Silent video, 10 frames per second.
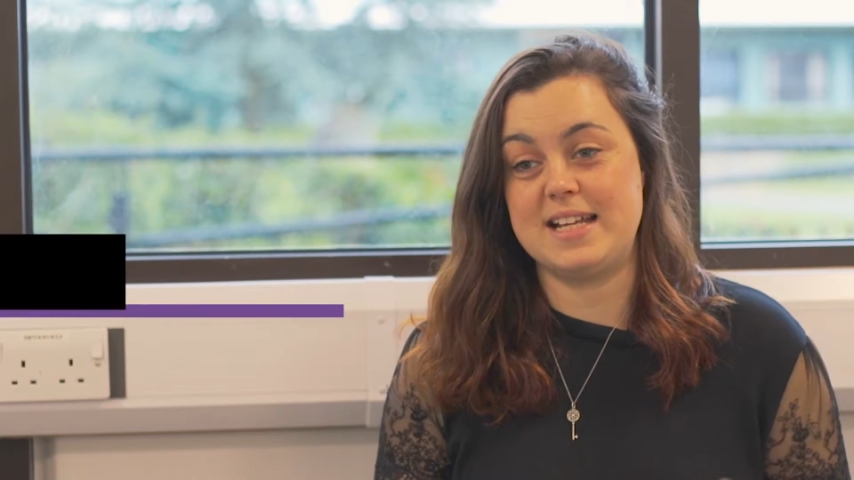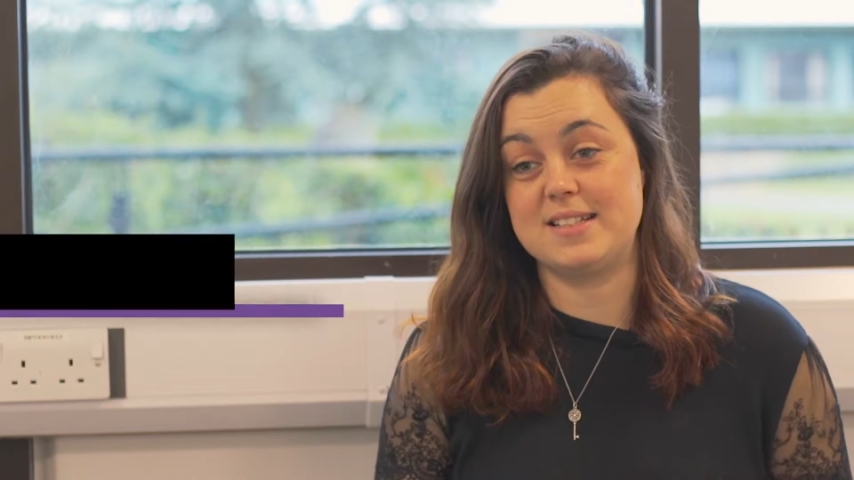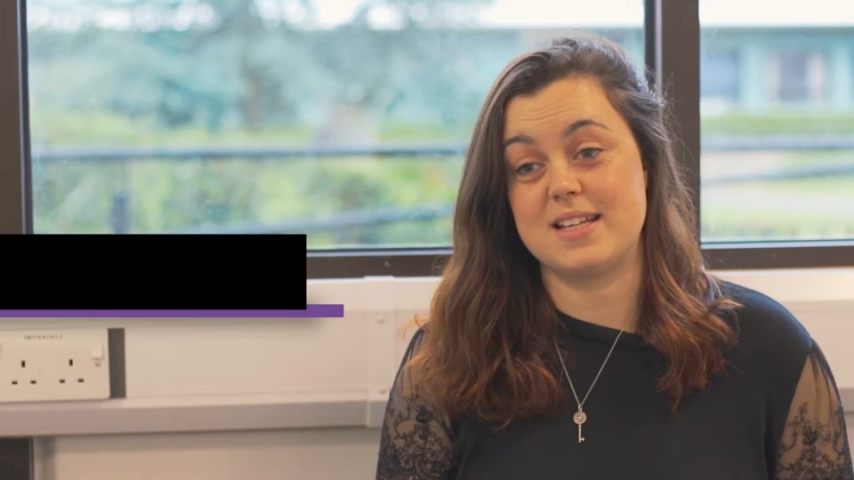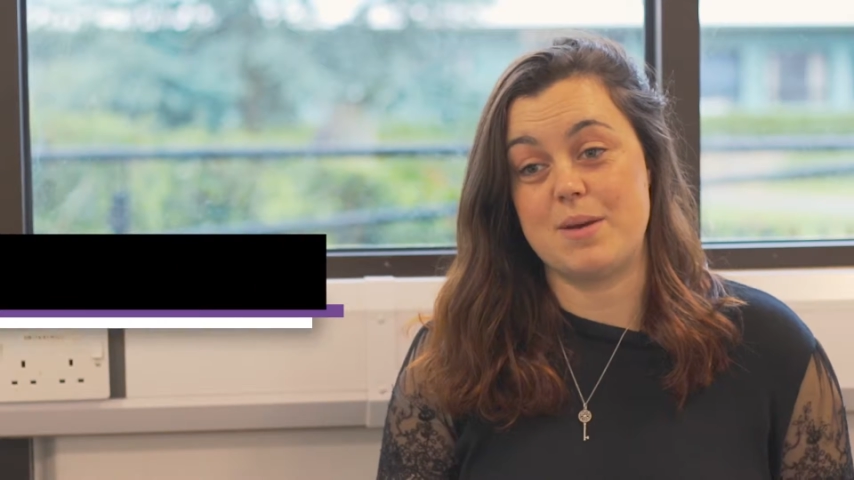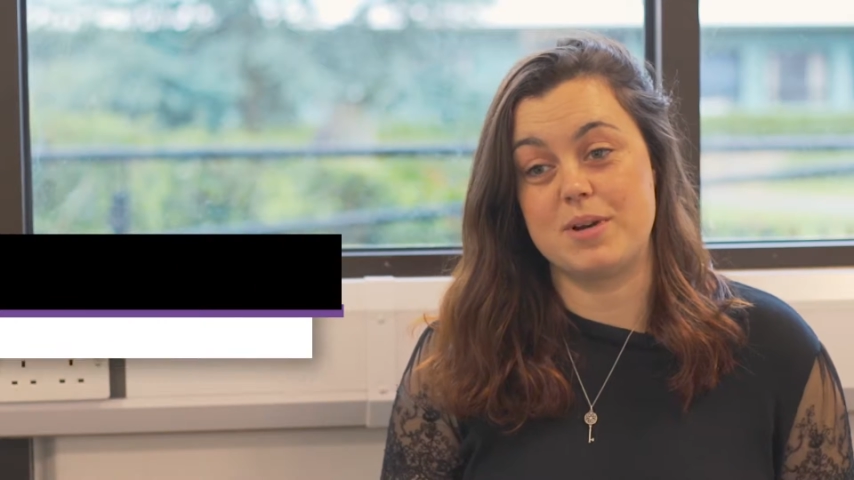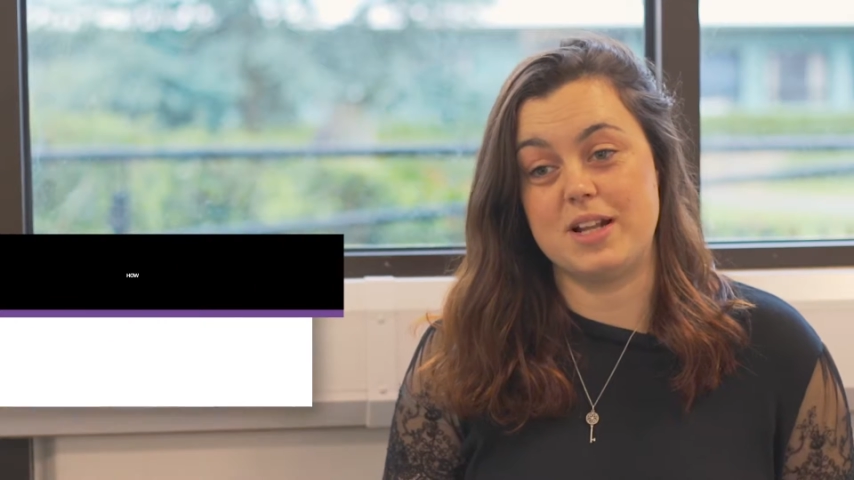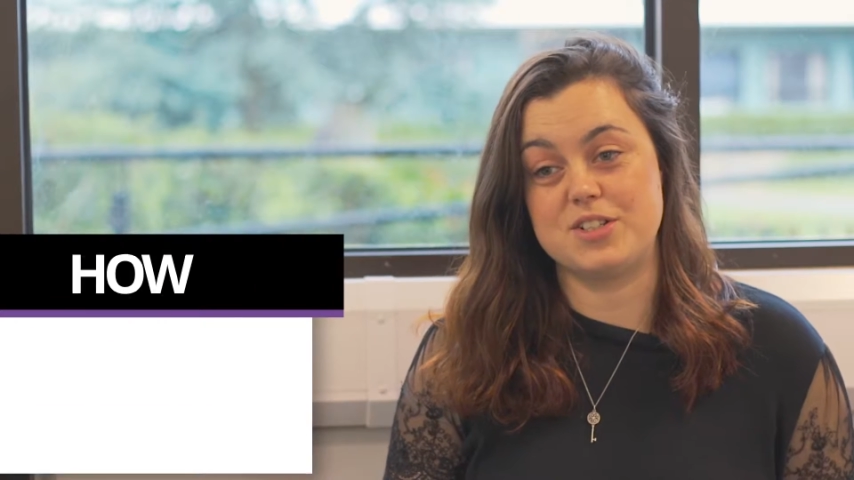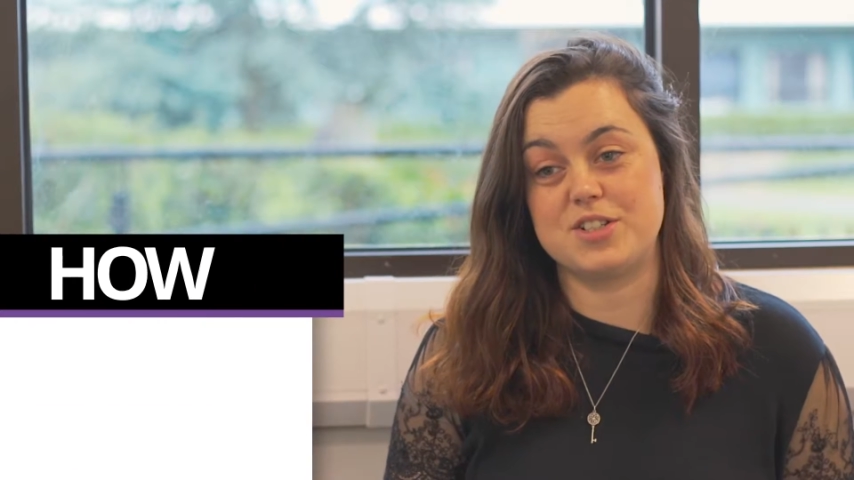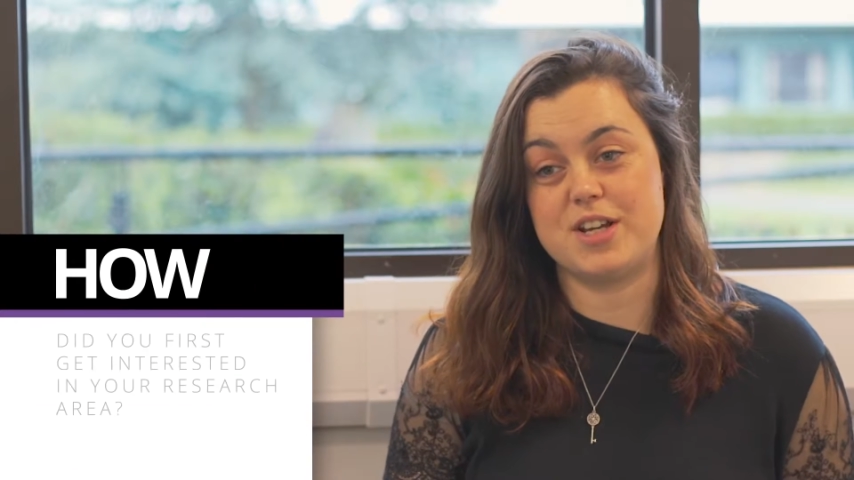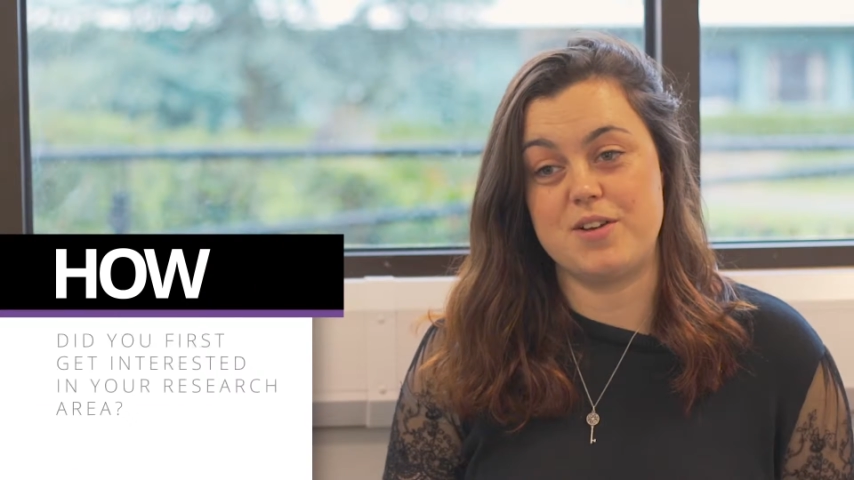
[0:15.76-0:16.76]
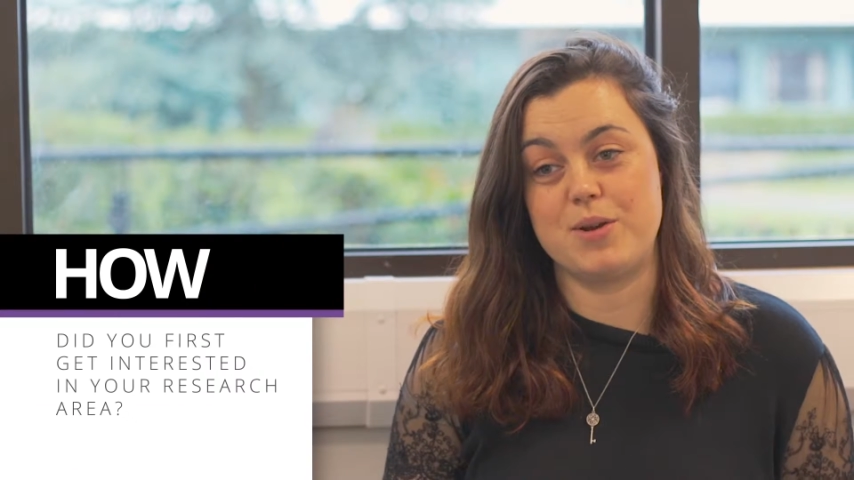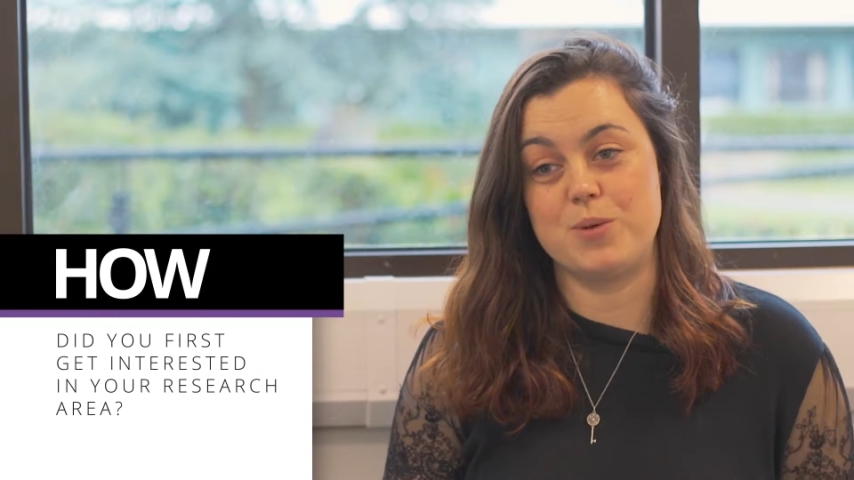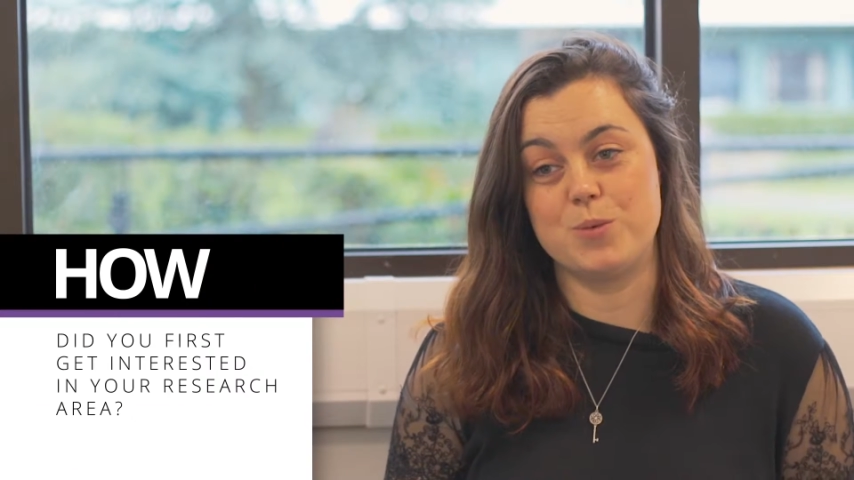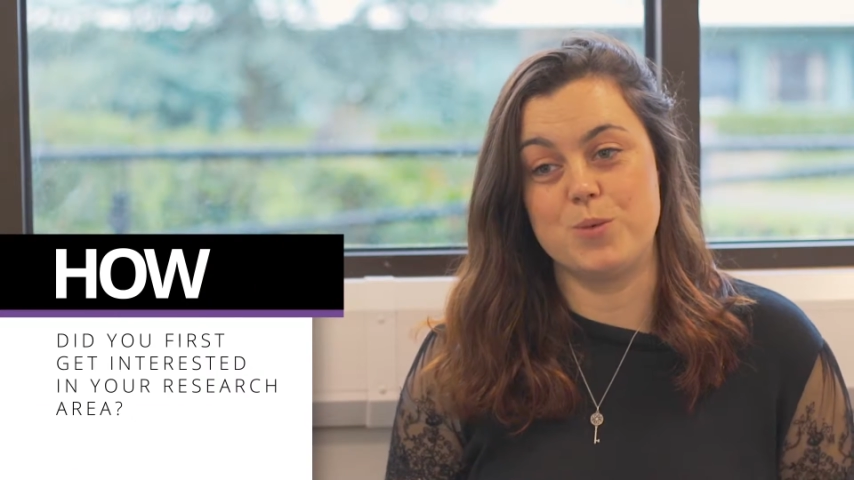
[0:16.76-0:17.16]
into chemical engineering